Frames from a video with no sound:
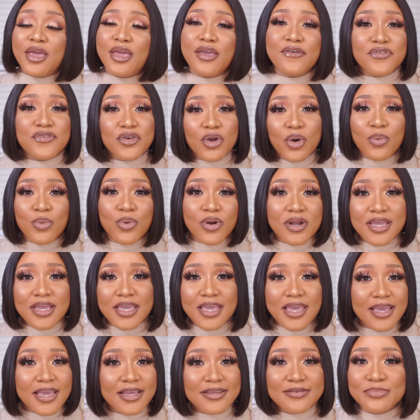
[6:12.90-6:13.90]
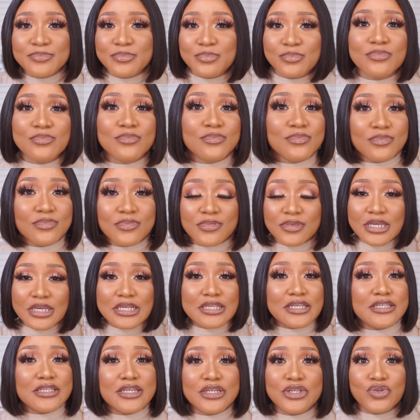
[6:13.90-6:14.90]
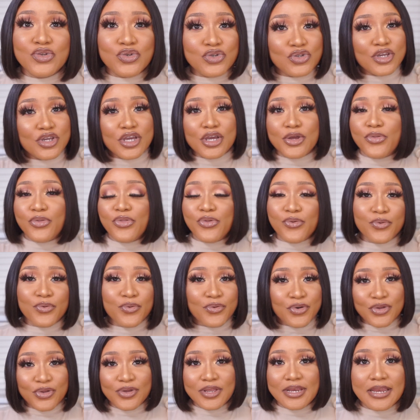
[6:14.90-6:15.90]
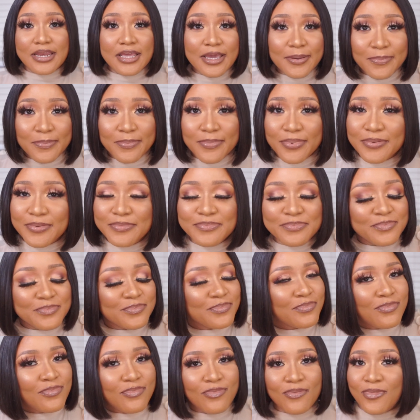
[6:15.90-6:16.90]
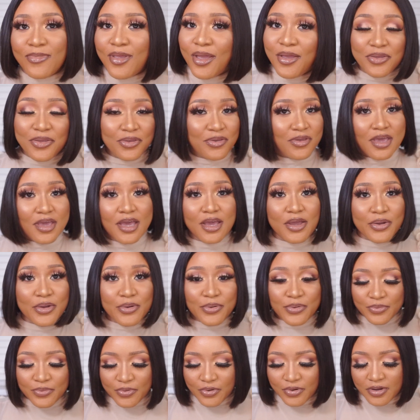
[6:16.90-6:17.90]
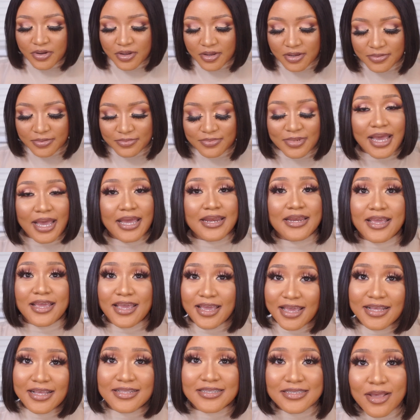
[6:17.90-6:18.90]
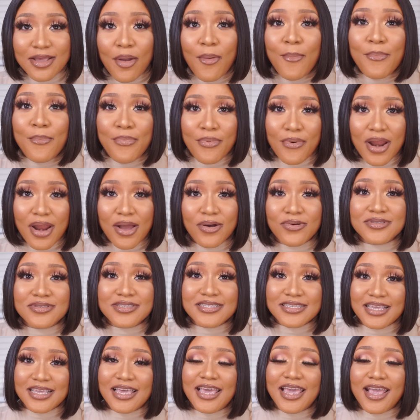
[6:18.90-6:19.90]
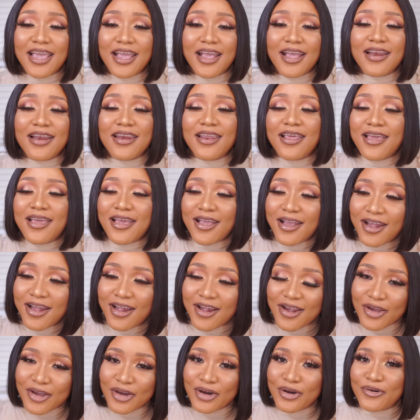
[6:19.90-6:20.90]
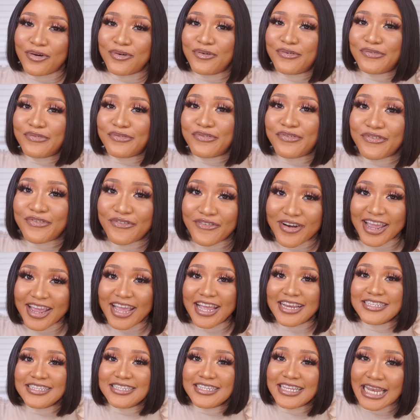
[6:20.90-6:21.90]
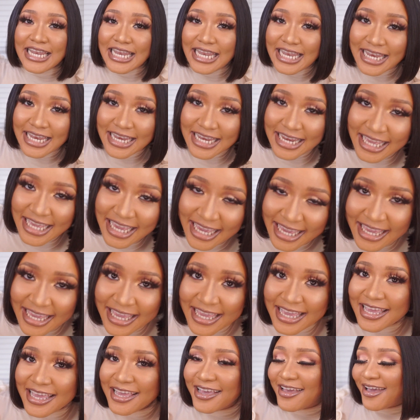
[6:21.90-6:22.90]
If you're working, this is a nude you can throw on your lip. You can't go wrong, and it's brown skin girl friendly.